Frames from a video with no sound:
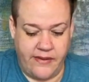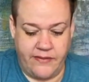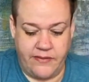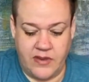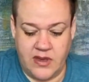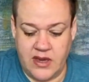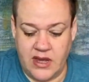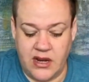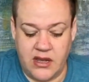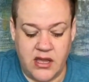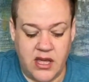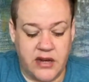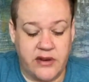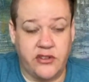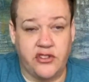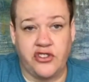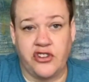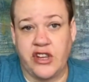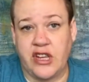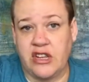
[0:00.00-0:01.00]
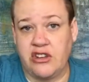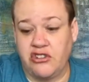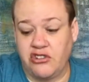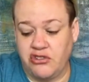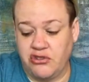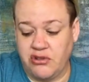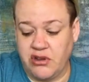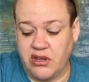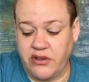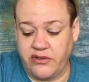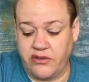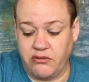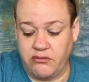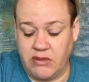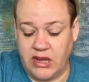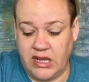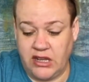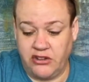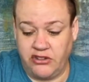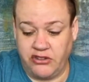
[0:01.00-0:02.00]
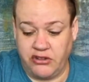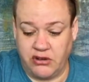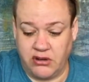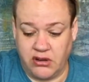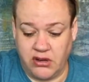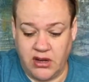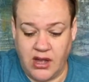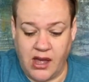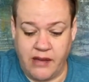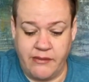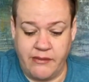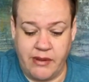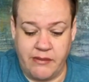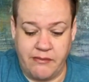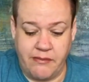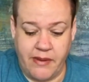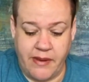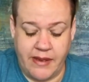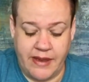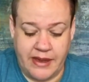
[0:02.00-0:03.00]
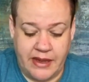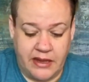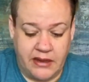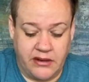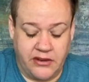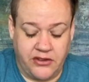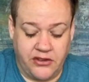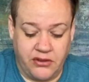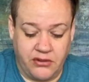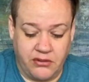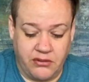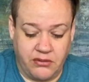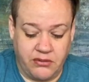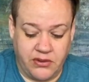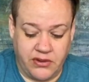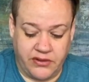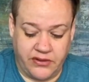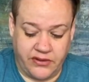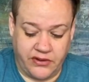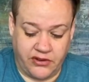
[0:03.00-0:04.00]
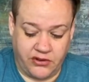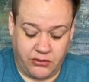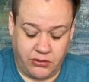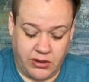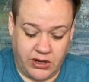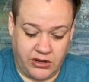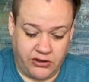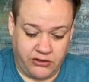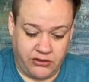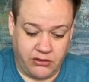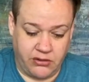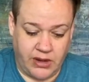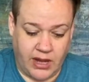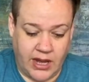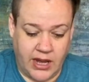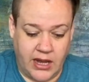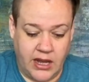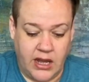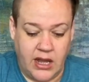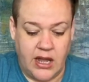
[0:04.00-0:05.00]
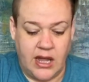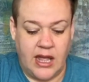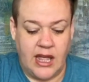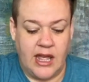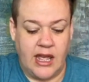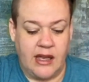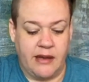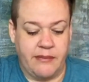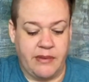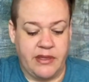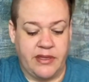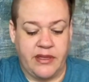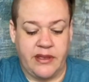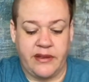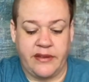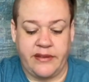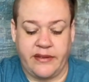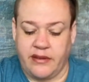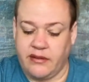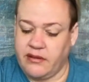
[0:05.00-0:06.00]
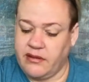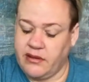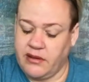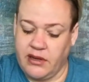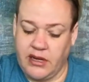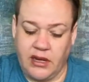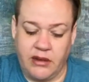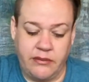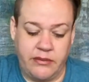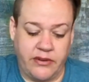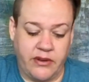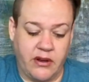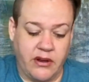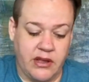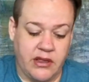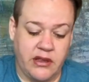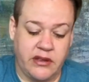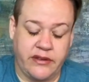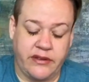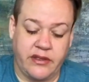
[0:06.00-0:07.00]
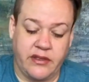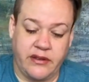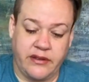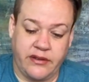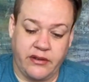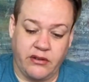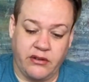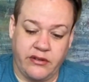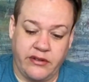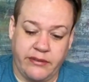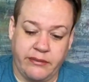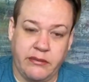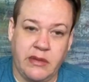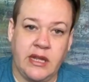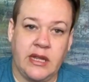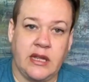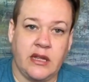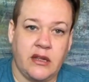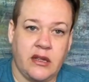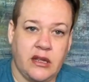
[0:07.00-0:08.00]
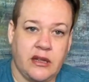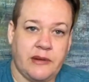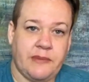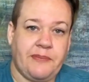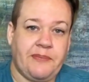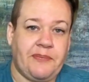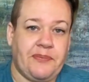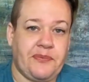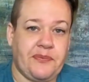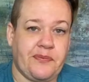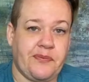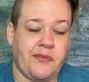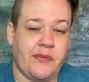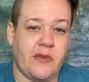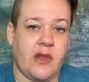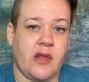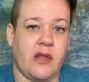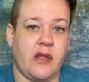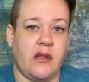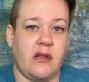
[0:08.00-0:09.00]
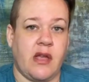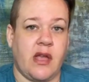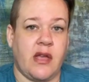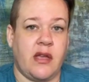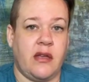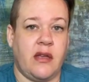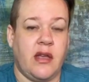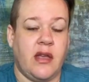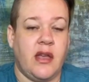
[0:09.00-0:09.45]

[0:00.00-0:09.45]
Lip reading: you had a lot of change and transformation coming into this situation, okay? But this, honey, I'm sorry, this hurts me, okay?